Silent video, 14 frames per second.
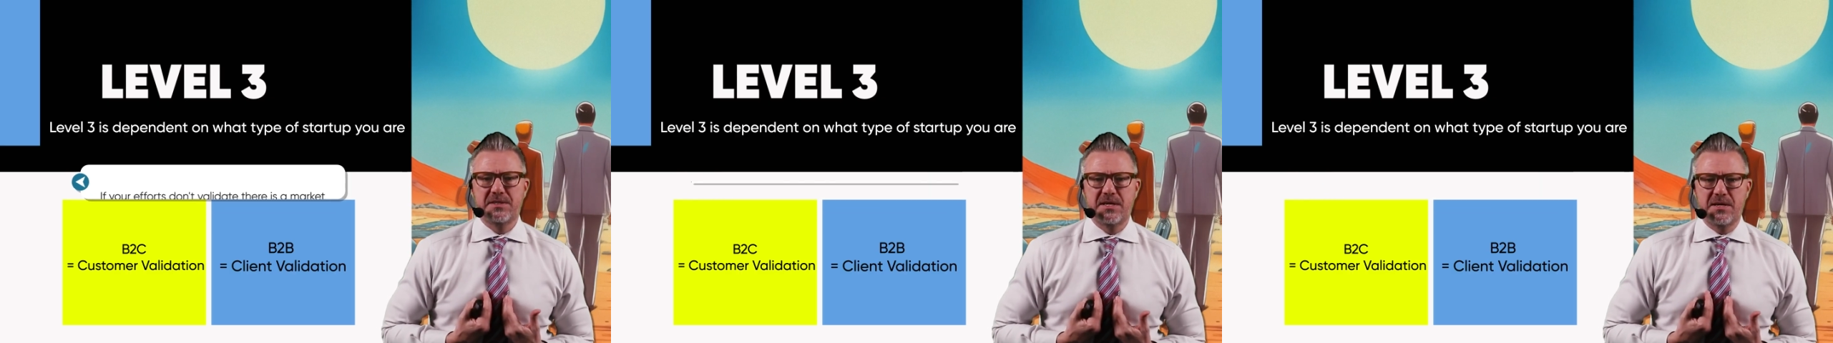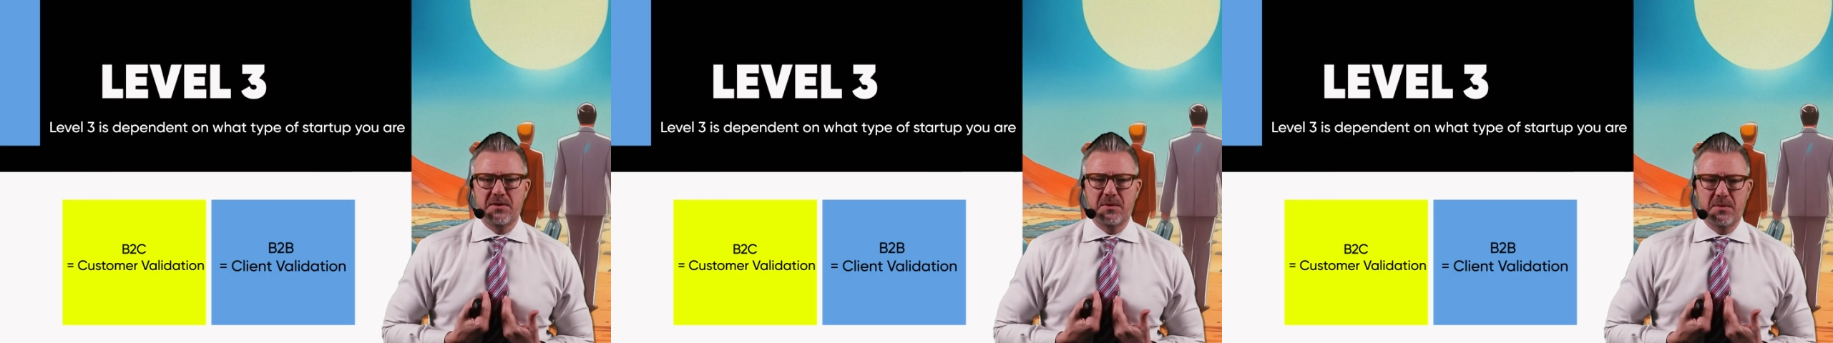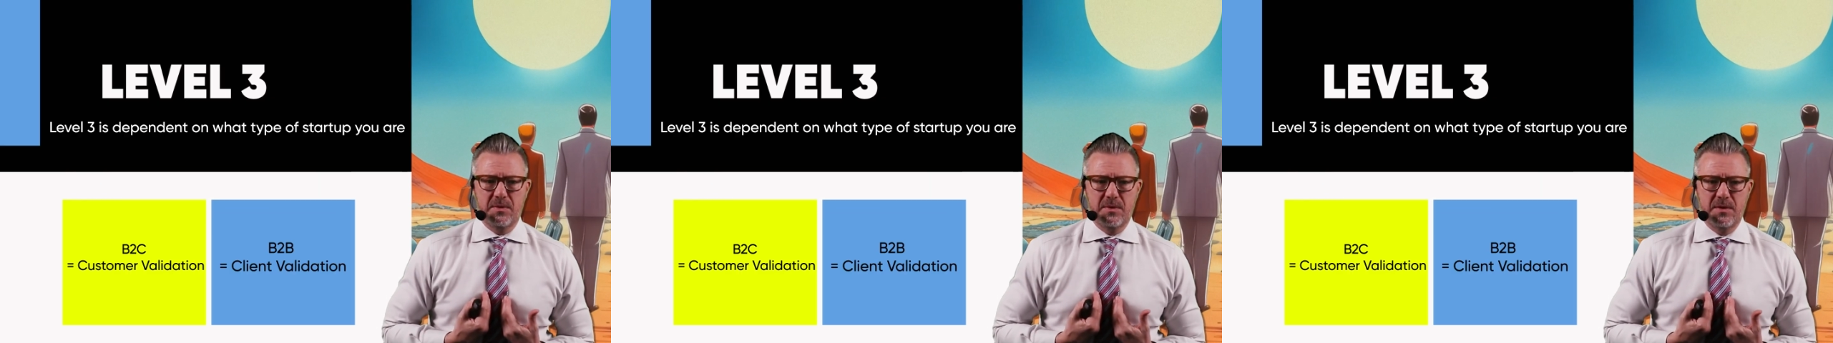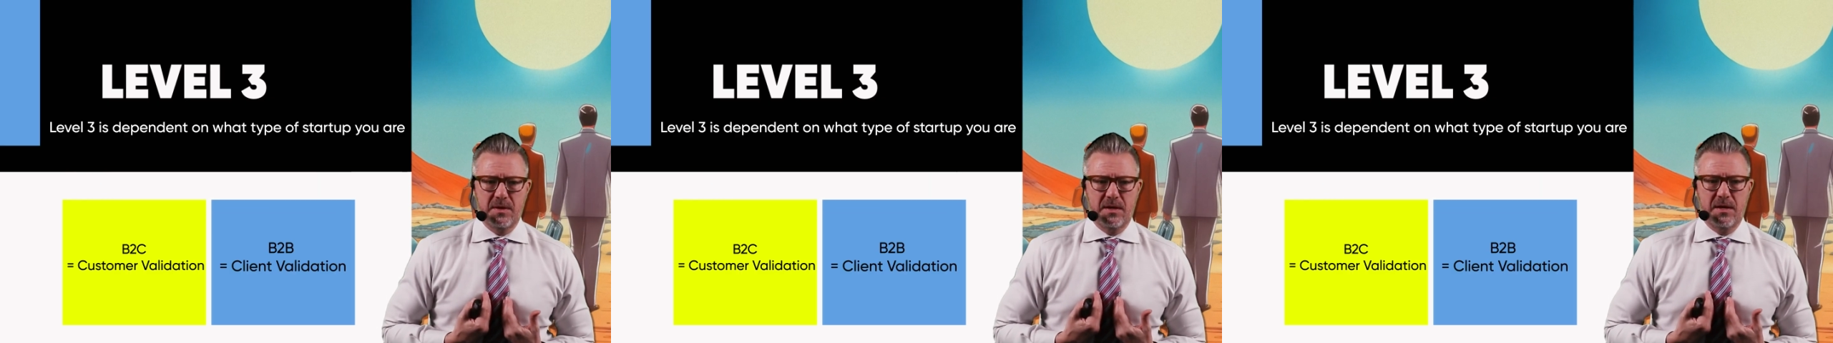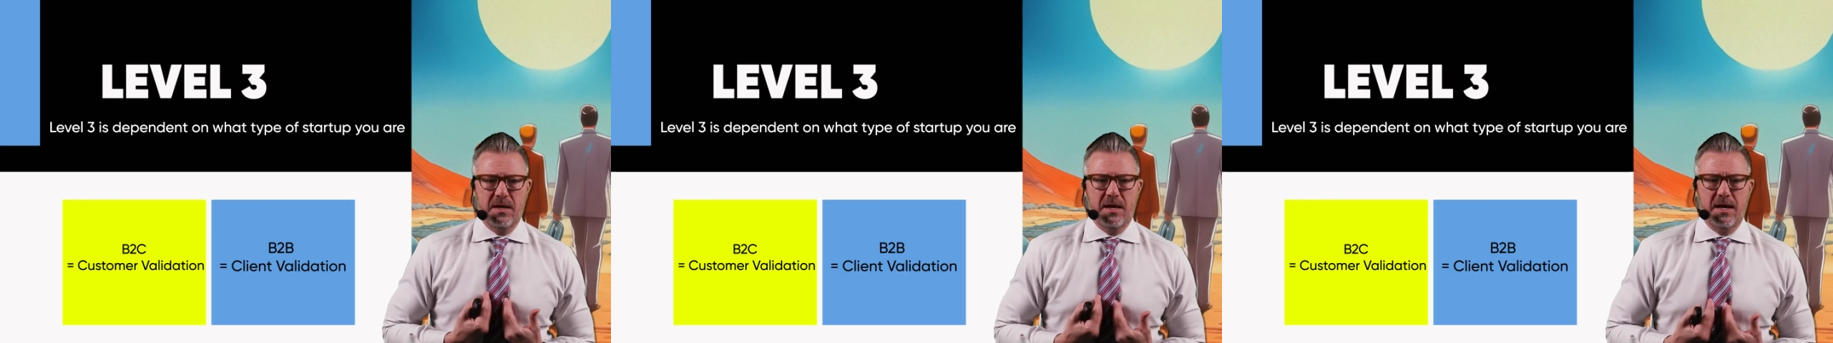continue.
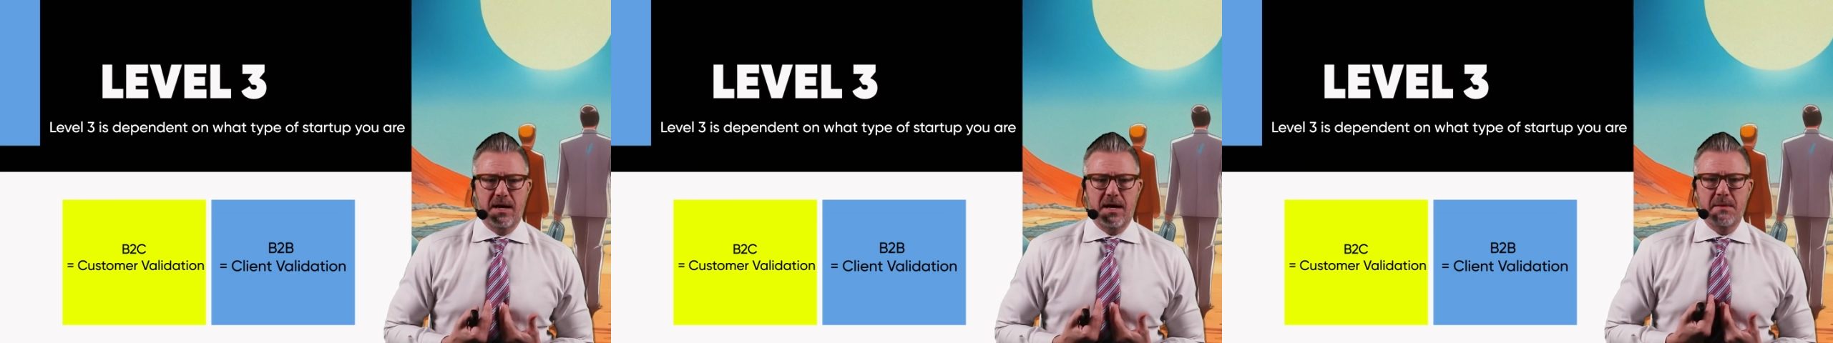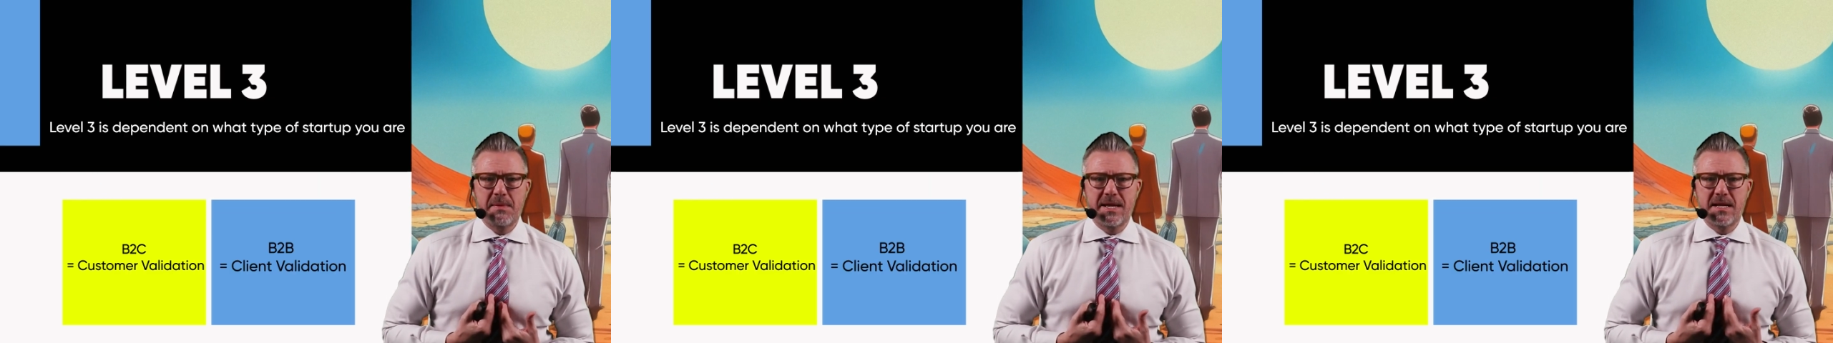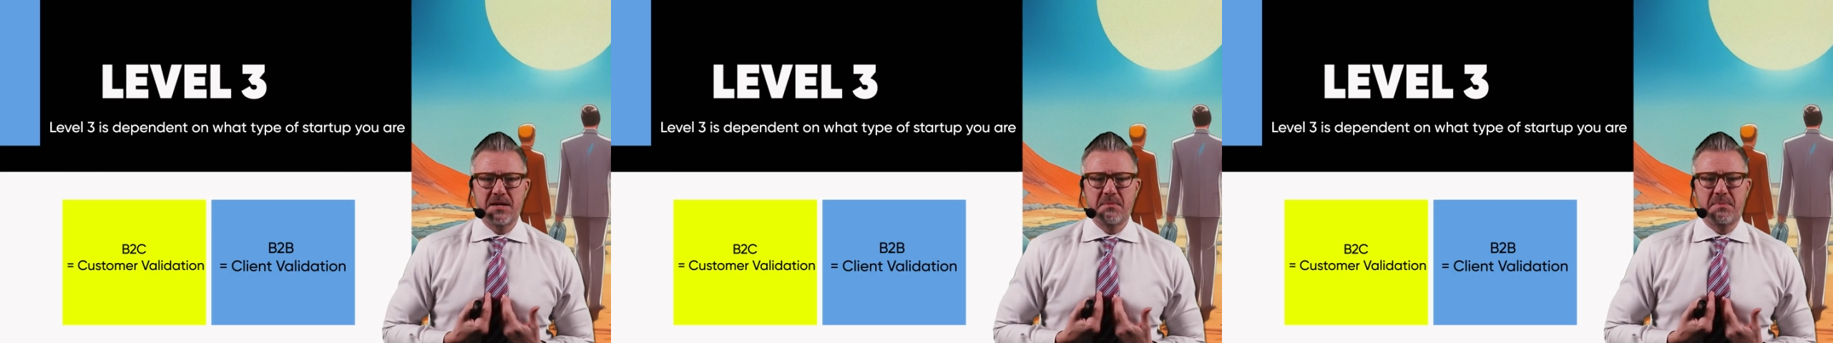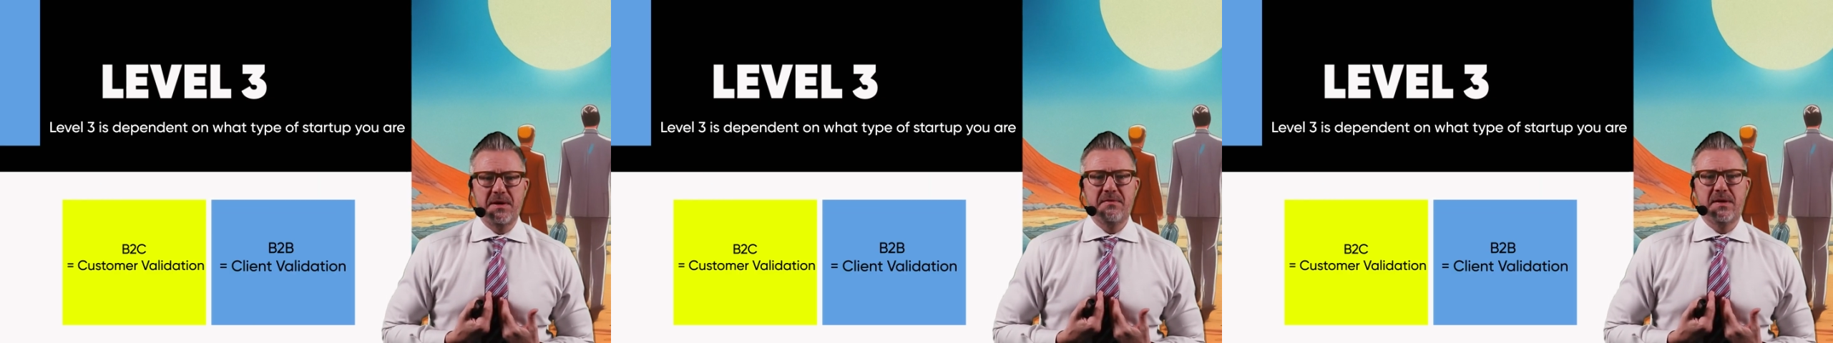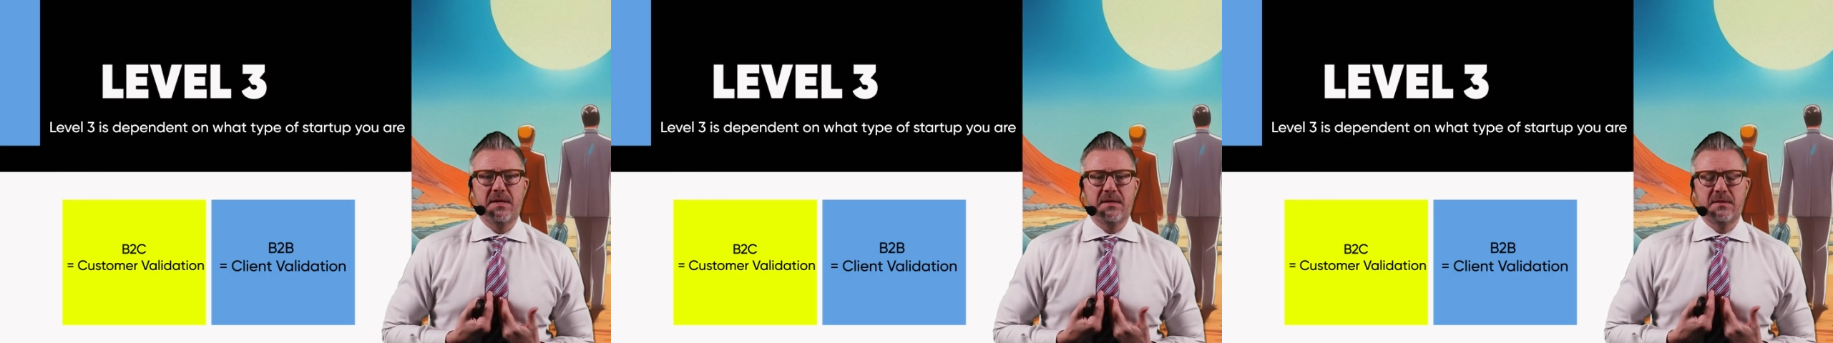I may need to
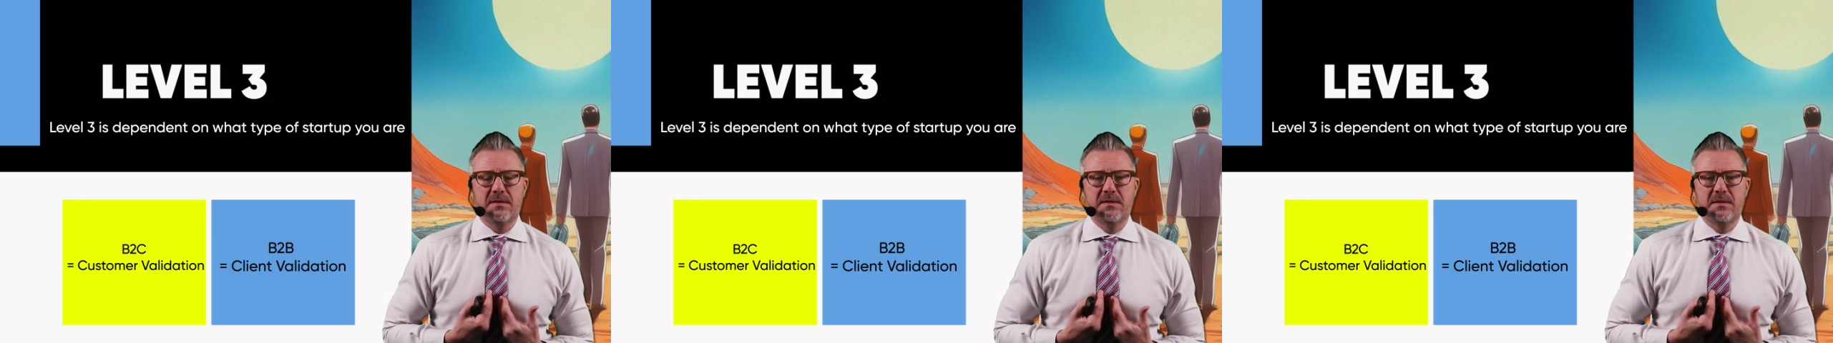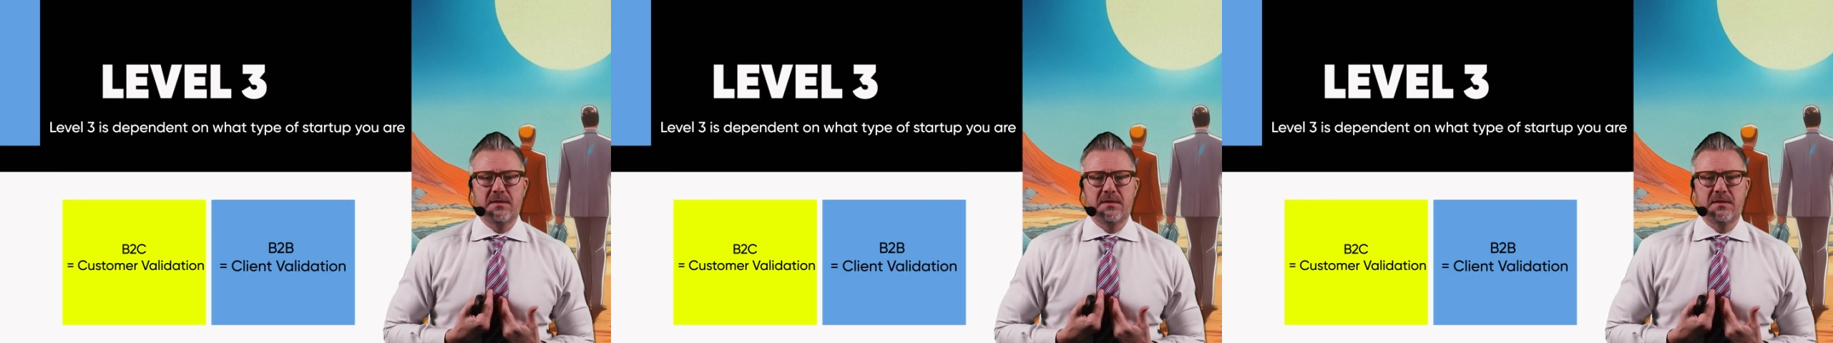pivot.